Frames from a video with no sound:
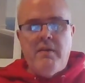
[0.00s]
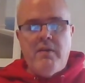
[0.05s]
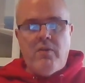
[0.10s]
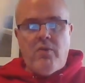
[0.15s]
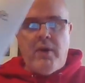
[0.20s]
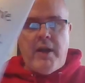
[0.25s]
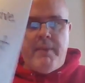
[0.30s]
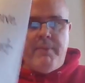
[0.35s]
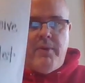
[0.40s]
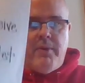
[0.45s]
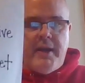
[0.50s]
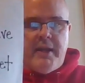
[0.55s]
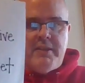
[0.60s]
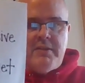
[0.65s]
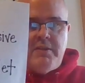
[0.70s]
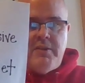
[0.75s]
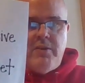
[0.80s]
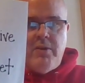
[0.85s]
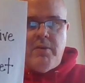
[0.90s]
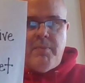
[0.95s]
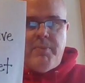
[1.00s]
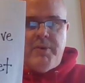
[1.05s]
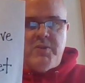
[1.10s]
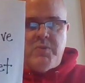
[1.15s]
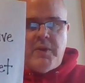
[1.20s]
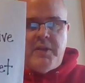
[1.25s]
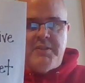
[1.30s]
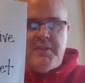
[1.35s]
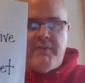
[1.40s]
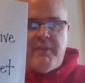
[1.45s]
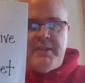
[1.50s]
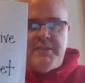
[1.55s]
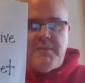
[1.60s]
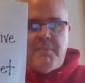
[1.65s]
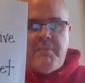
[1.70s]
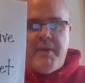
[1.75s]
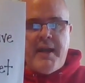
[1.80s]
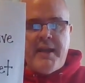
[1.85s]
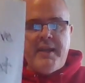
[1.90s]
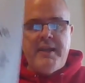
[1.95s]
Grab your Persuasive Essay
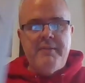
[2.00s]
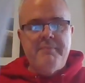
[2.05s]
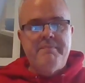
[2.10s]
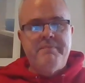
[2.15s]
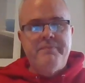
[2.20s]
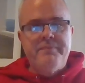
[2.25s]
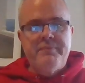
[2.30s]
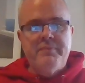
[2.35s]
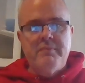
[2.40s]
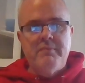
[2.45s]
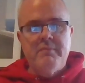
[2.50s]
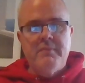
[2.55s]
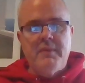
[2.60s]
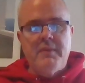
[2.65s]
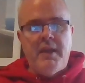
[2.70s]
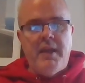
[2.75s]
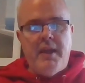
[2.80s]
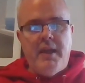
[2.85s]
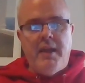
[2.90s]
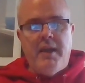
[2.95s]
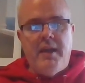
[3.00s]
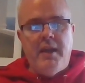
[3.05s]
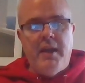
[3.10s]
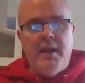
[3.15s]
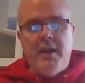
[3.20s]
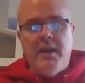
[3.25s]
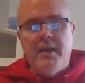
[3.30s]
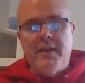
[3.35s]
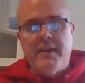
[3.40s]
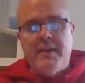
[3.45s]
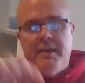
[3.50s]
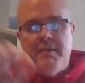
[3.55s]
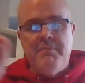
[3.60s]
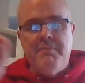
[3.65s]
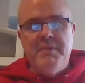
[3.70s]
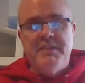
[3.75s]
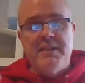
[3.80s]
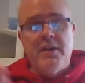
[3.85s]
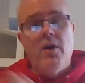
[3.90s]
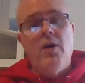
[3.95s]
packet and get
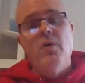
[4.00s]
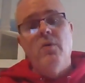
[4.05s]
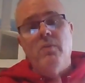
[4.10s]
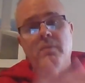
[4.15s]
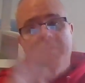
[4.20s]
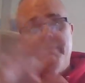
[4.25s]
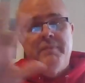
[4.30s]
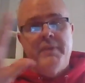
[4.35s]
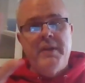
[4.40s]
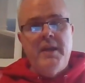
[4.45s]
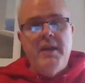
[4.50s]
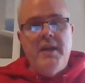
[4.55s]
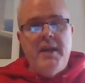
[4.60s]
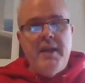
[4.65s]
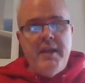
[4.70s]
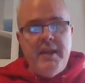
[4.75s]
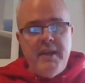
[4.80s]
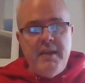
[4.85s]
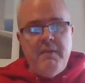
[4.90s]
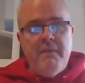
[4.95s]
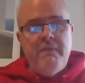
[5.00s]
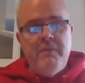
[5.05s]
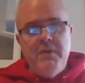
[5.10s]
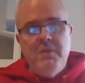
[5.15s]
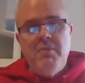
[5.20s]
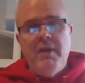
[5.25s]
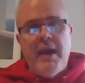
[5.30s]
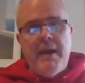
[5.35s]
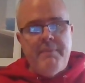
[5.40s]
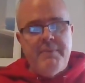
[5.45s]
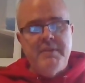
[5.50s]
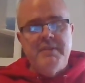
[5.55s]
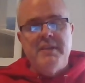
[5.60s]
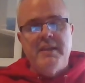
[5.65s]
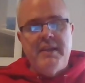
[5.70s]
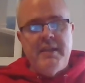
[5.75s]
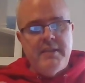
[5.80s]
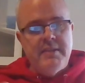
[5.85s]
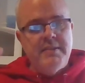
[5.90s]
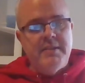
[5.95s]
busy. Oh, if you happen to
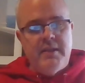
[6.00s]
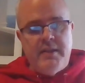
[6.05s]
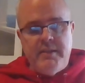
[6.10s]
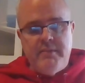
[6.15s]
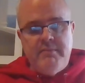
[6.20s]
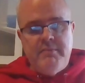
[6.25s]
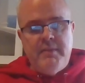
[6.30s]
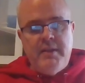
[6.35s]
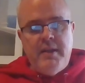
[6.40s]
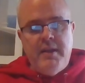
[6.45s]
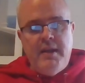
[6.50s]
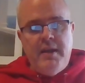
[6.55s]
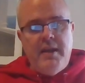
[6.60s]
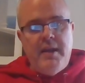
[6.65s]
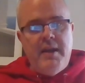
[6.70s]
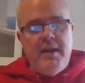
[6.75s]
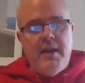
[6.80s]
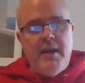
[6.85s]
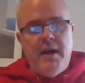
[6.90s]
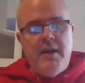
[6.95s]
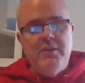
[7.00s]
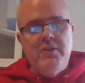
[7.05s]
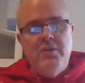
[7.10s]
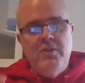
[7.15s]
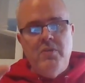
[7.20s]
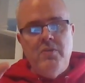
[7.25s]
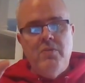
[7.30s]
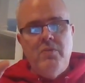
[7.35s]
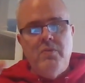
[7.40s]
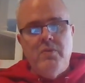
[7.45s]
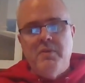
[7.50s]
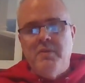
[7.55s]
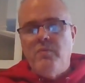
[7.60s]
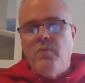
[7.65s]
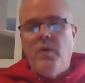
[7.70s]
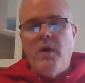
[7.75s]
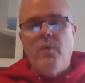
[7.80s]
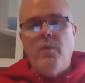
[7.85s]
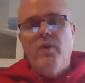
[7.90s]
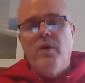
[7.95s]
get done,
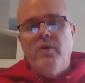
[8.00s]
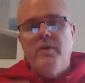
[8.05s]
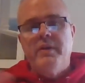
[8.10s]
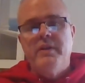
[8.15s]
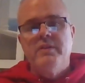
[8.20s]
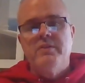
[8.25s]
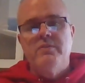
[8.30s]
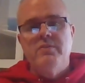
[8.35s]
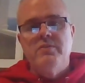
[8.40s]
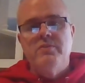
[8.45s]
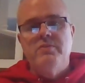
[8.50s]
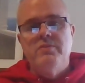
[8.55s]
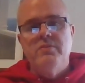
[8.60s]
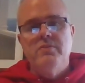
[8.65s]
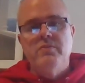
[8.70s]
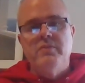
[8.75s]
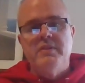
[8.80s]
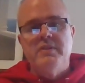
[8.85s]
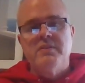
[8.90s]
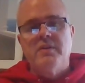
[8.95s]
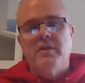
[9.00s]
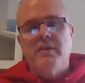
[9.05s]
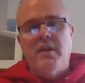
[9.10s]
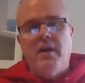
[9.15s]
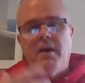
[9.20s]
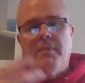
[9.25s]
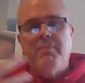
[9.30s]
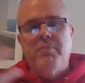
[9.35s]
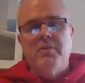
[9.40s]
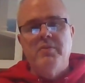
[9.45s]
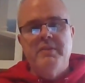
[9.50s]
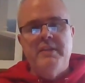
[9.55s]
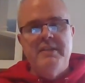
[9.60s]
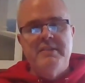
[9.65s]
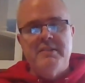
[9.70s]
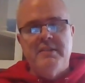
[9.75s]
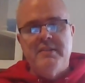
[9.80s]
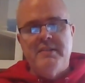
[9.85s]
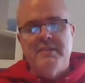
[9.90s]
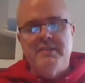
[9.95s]
what we're going to do is we're going to upload
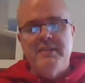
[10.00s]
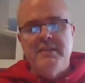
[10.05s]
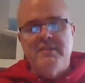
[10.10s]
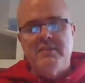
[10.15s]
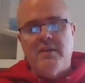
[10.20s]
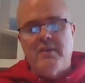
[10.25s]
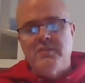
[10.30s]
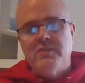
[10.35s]
these into Seesaw.